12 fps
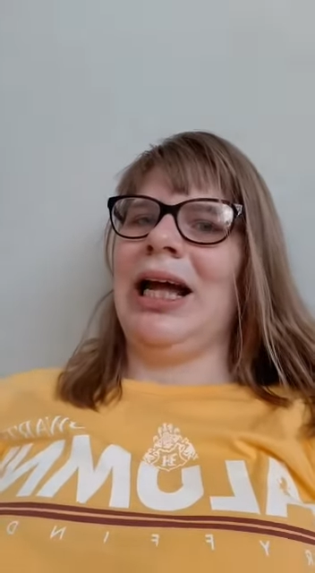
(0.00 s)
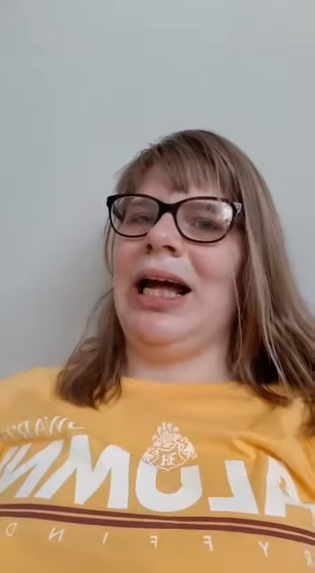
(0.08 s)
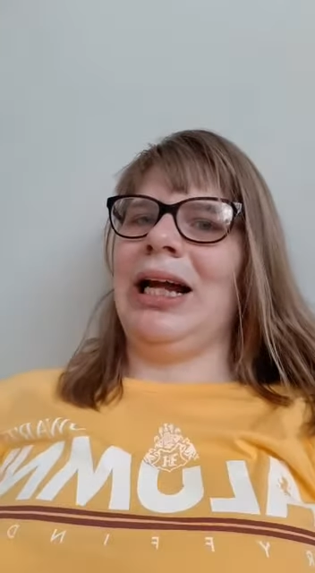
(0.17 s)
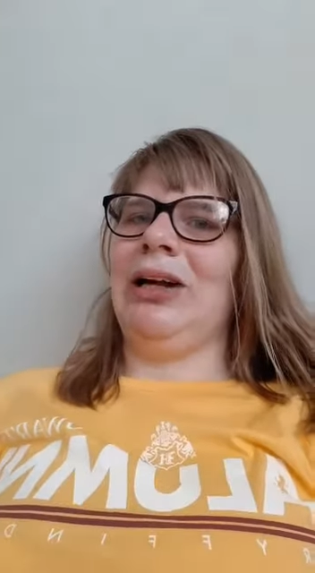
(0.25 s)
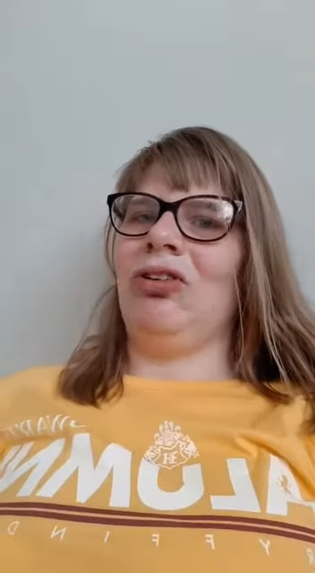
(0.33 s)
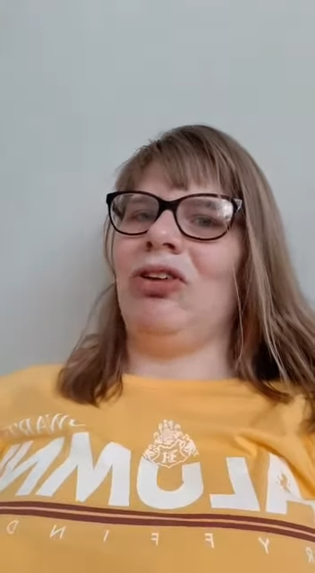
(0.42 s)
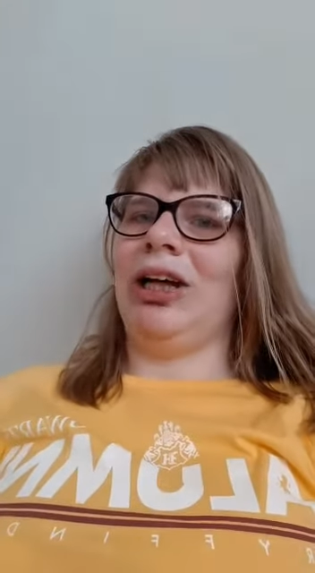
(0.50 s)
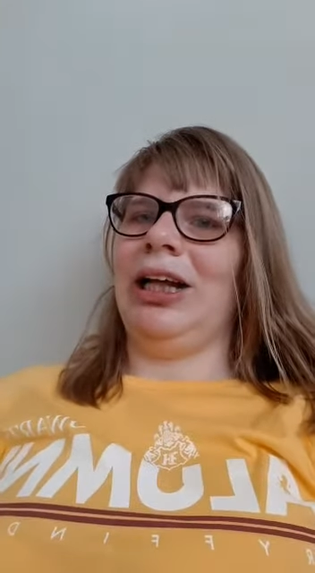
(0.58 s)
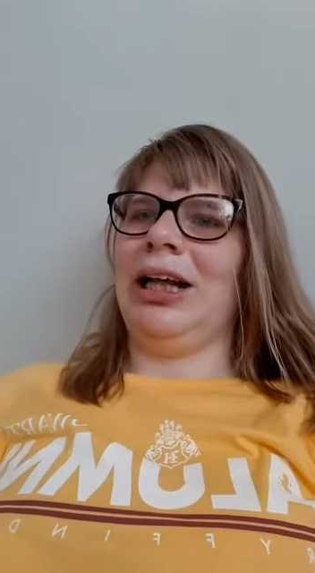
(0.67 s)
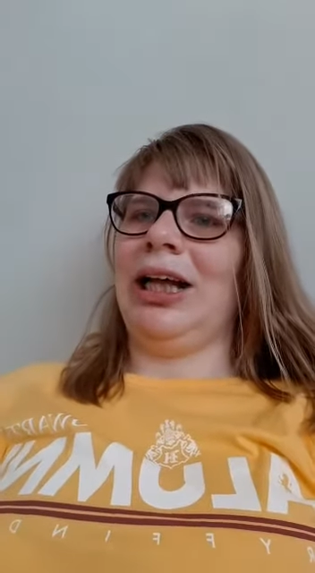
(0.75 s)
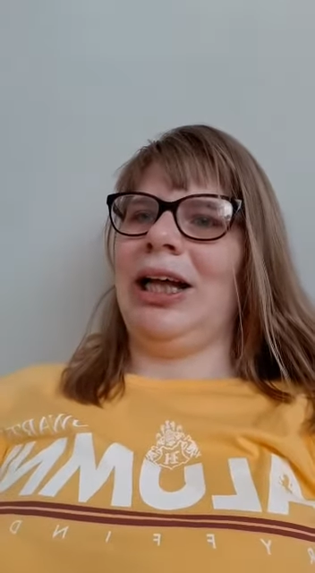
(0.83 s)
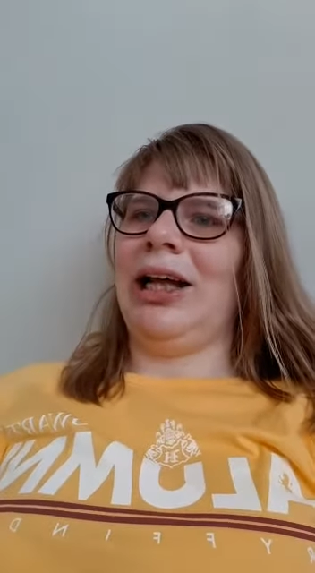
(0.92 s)
and try
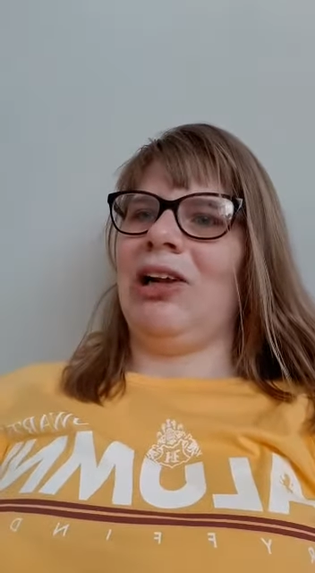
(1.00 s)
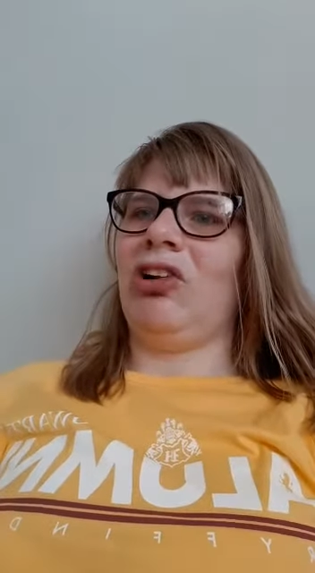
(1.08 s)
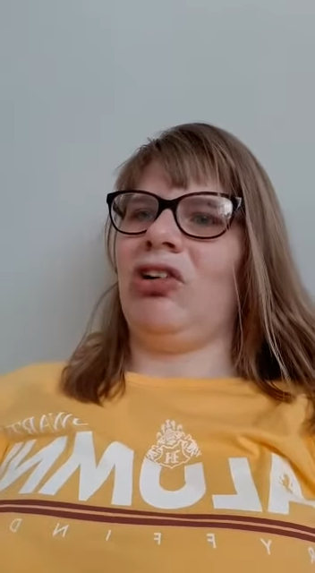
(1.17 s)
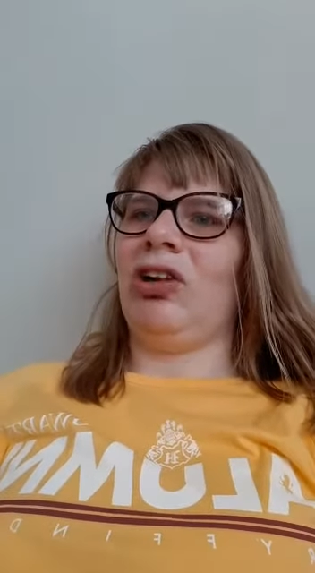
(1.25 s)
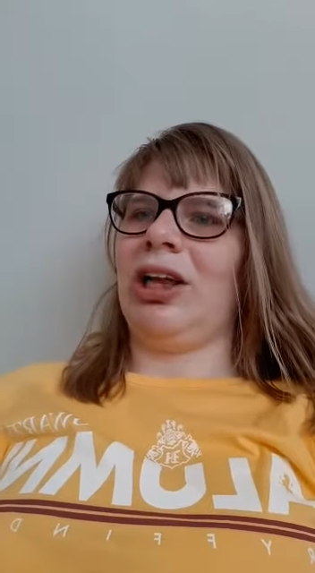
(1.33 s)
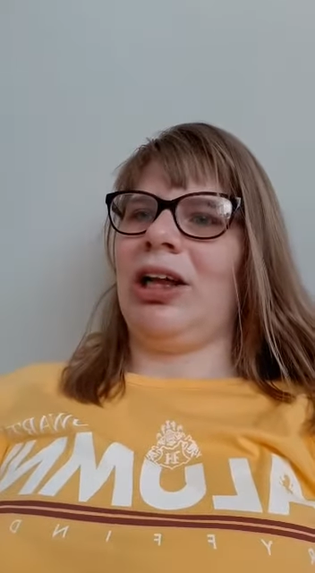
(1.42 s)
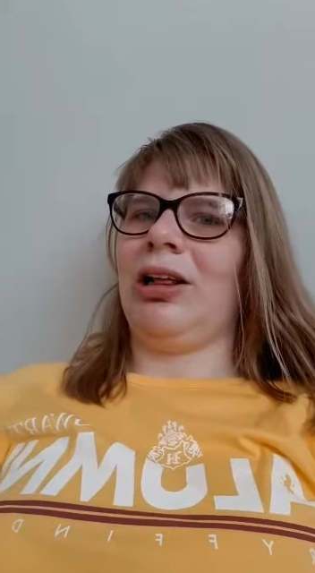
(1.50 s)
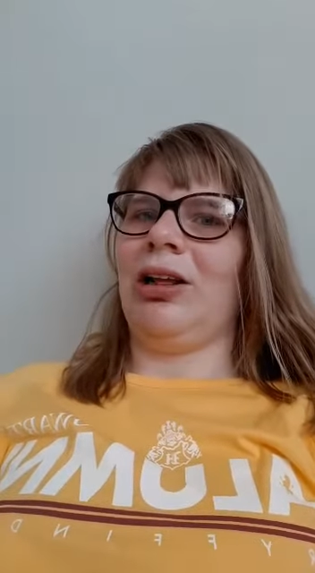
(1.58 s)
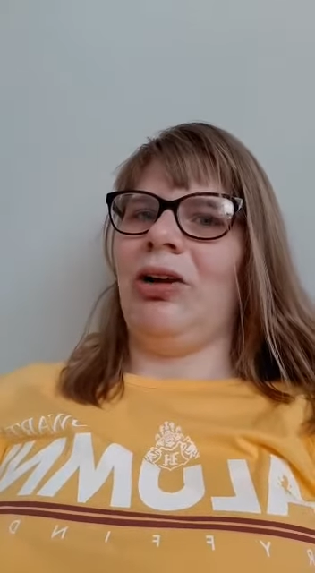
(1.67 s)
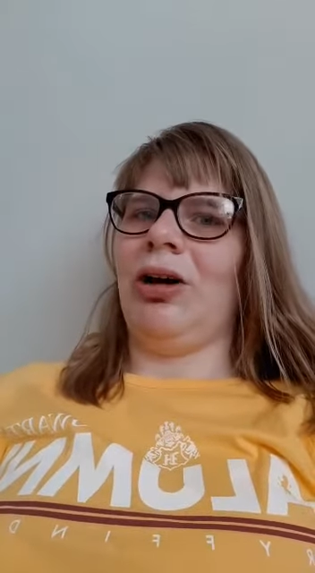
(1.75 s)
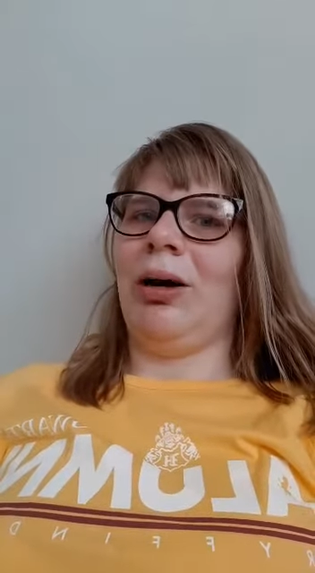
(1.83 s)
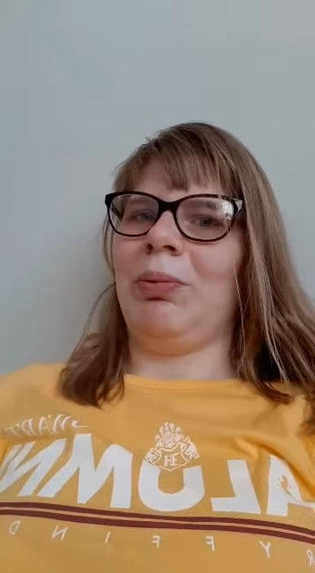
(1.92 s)
to get exercise
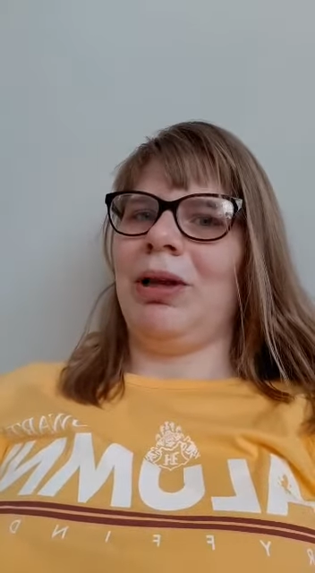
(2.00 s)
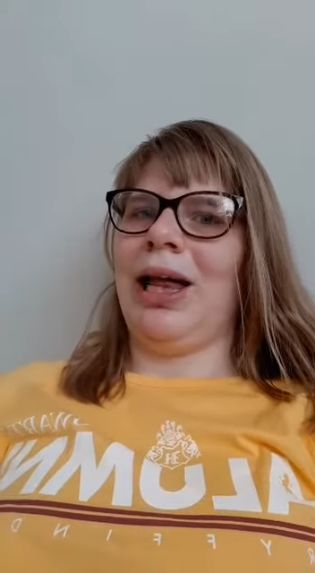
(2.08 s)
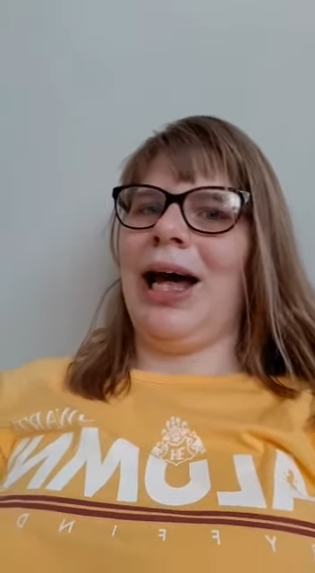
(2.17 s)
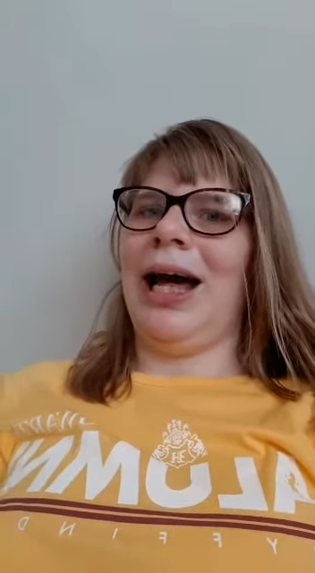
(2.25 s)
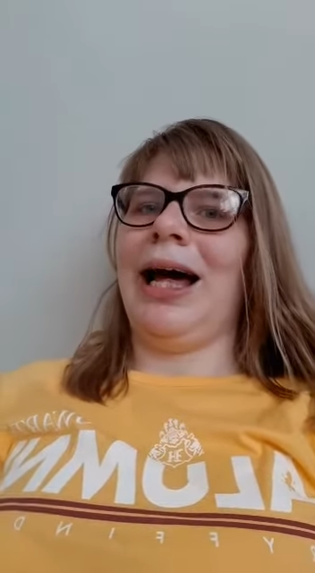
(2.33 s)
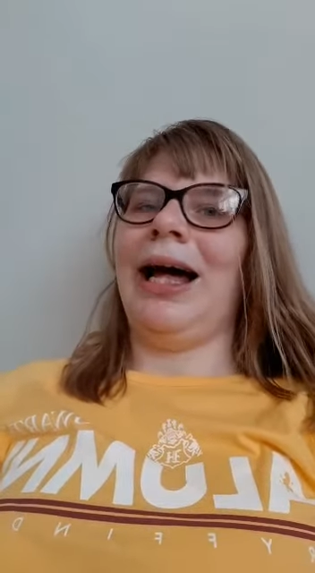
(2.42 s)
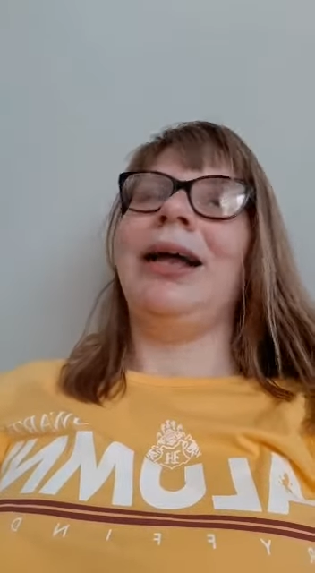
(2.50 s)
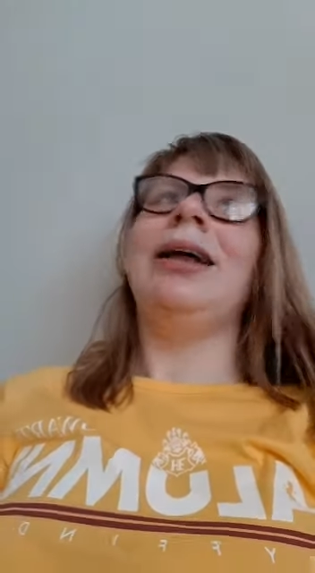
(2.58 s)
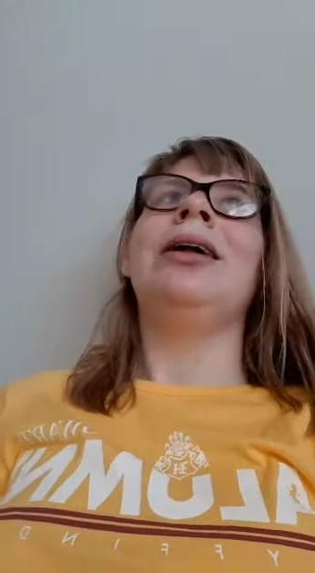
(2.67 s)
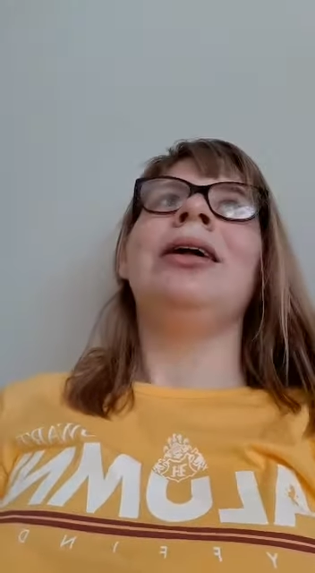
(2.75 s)
on top of that,